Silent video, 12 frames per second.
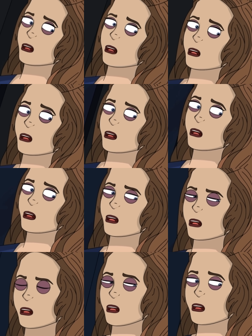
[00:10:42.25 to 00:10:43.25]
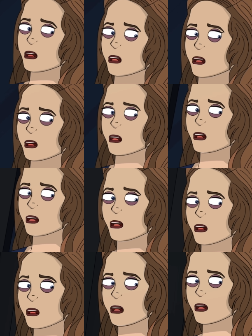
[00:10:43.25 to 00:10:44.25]
At this point, I could
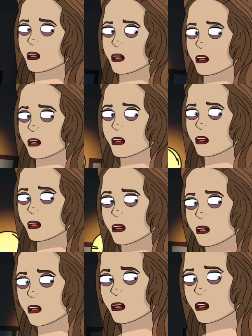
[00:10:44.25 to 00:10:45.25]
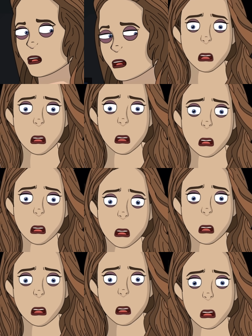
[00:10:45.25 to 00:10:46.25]
tell someone was following me, and
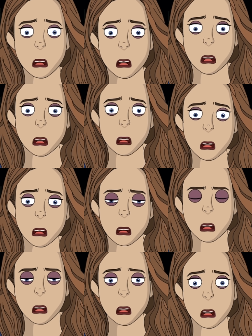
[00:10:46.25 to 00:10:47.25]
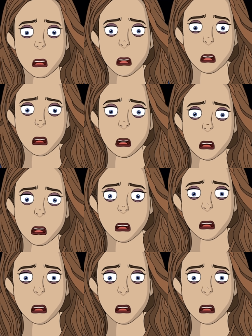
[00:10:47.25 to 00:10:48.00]
I was really afraid to look back.